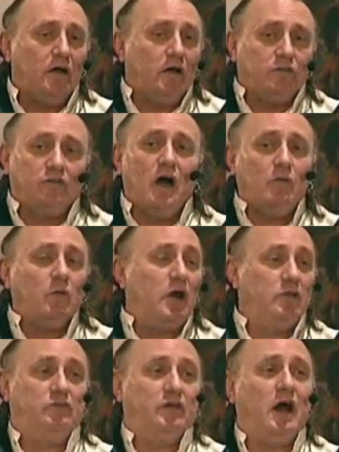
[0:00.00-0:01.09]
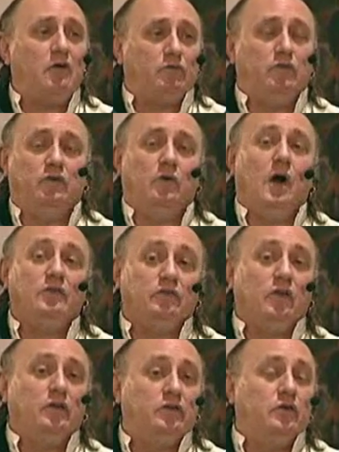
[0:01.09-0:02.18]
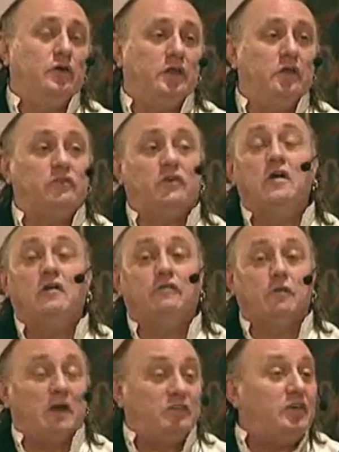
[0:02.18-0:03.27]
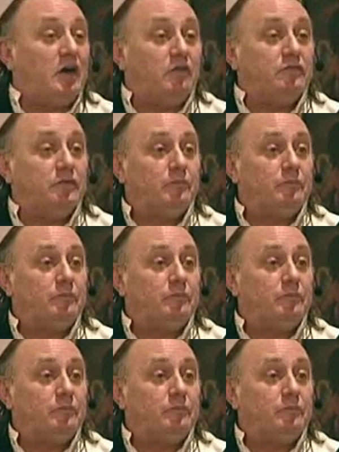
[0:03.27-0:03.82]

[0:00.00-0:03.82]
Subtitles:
It's not what I set out to do. I started doing this for myself.